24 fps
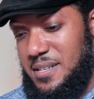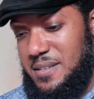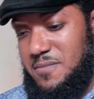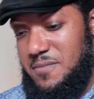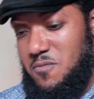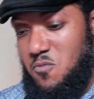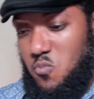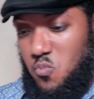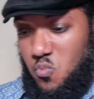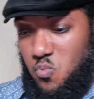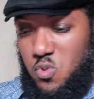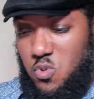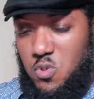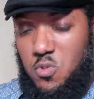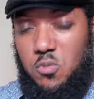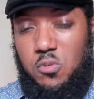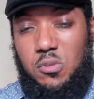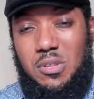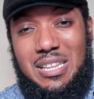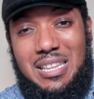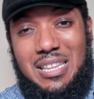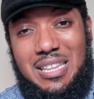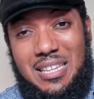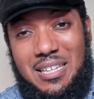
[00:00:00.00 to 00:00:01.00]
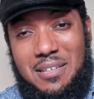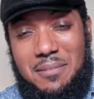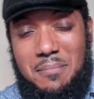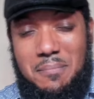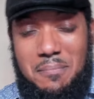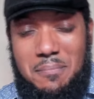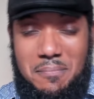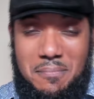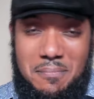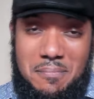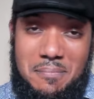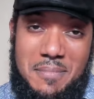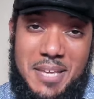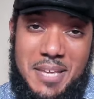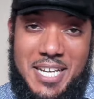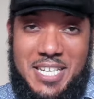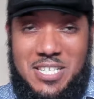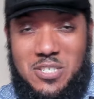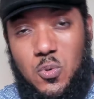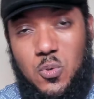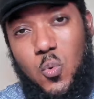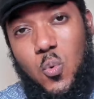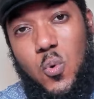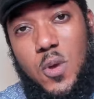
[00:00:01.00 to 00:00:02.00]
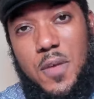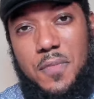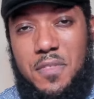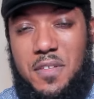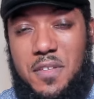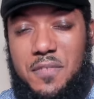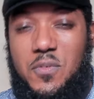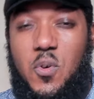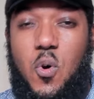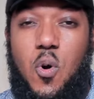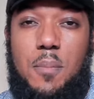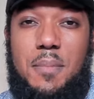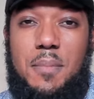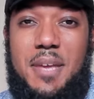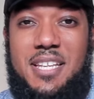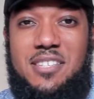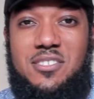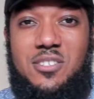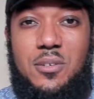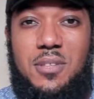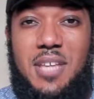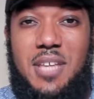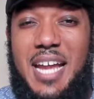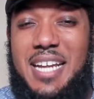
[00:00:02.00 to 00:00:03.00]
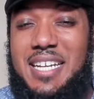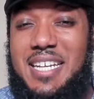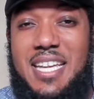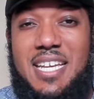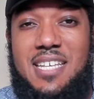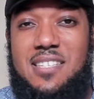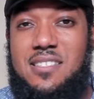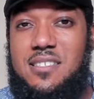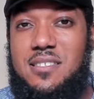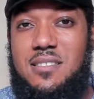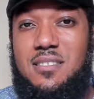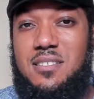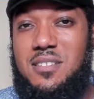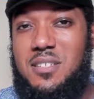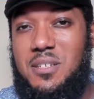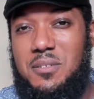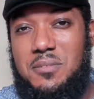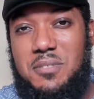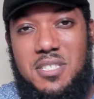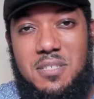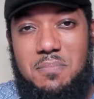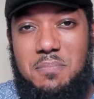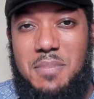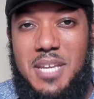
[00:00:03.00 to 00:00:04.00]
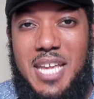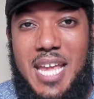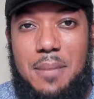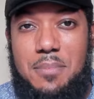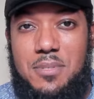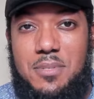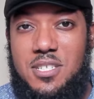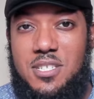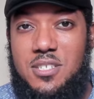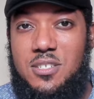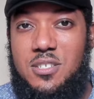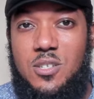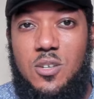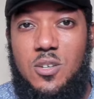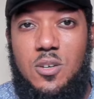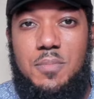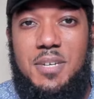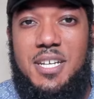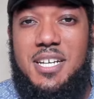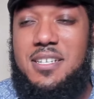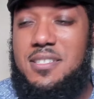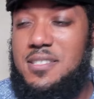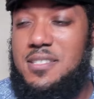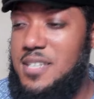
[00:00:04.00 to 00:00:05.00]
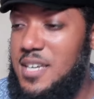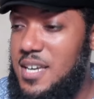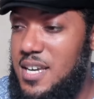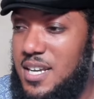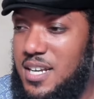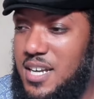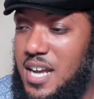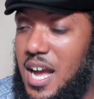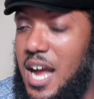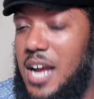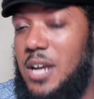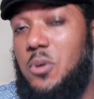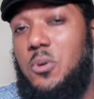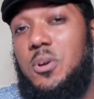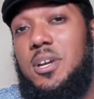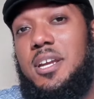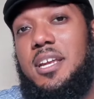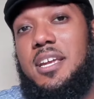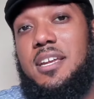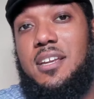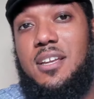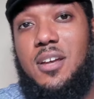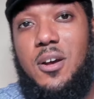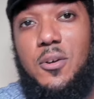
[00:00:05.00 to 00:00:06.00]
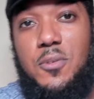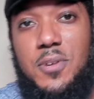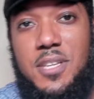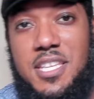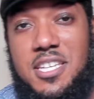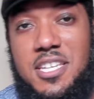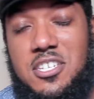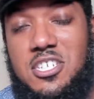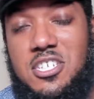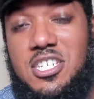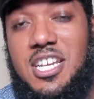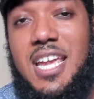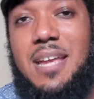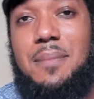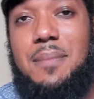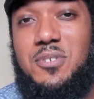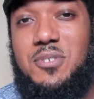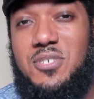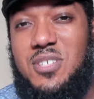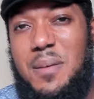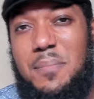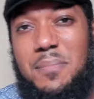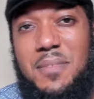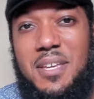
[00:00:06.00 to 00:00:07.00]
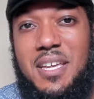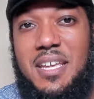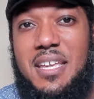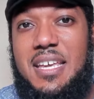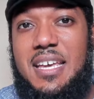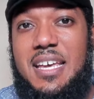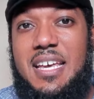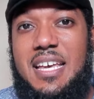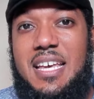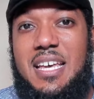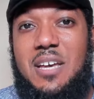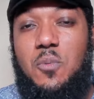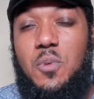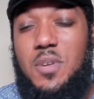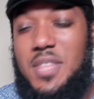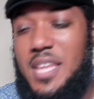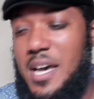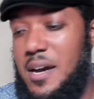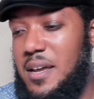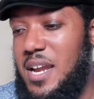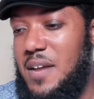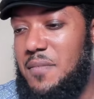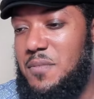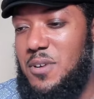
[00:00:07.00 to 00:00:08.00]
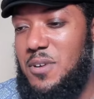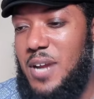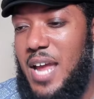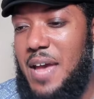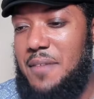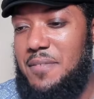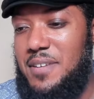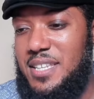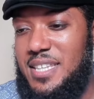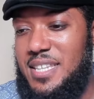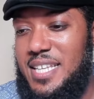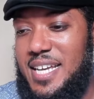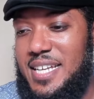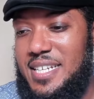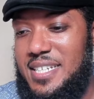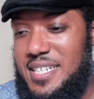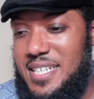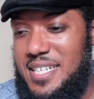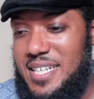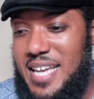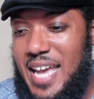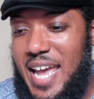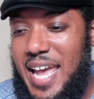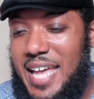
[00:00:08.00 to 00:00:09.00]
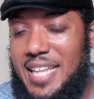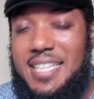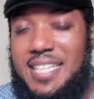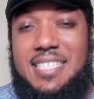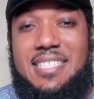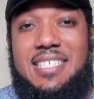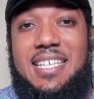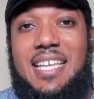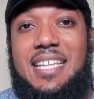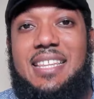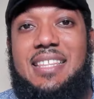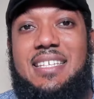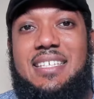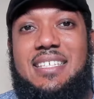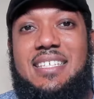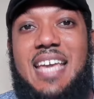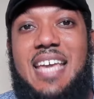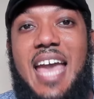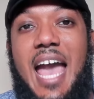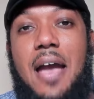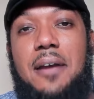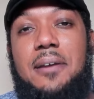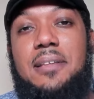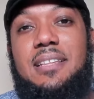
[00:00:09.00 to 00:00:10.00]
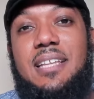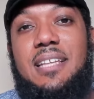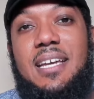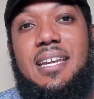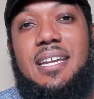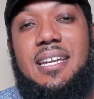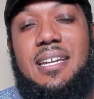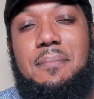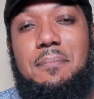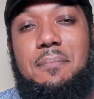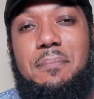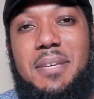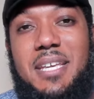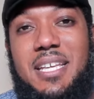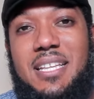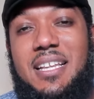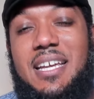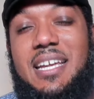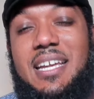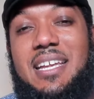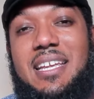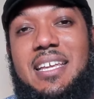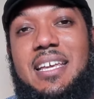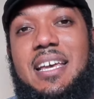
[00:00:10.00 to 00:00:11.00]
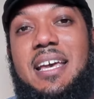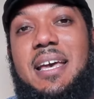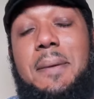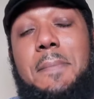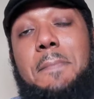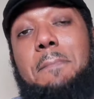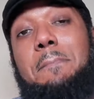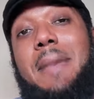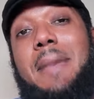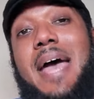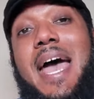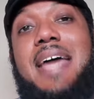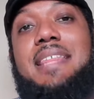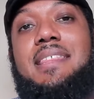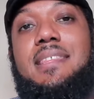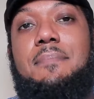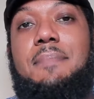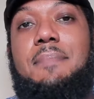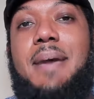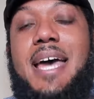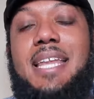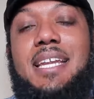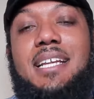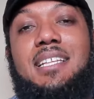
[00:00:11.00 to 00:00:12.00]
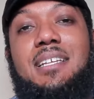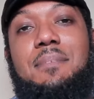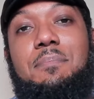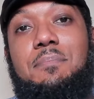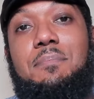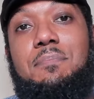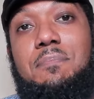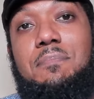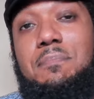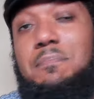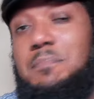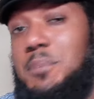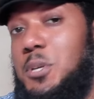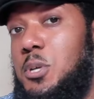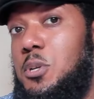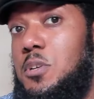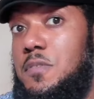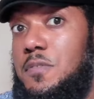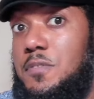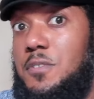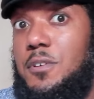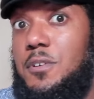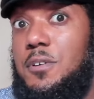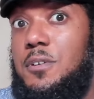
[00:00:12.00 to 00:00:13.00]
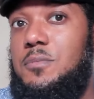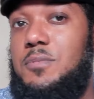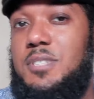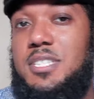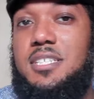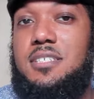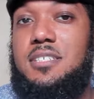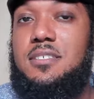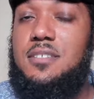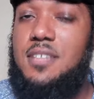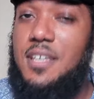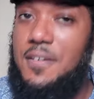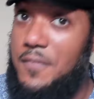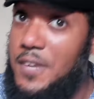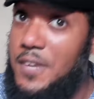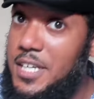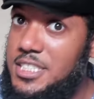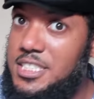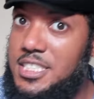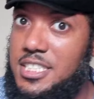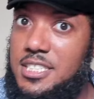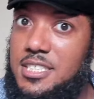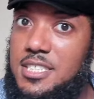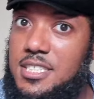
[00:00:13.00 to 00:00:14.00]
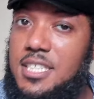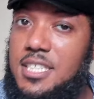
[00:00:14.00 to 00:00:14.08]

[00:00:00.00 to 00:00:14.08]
will mix with the form. And so the idea is, just being able to do it because concrete can go in this shape or something without ever having that, hey, let's get this calculated and be like mathematically beautiful, which is efficient.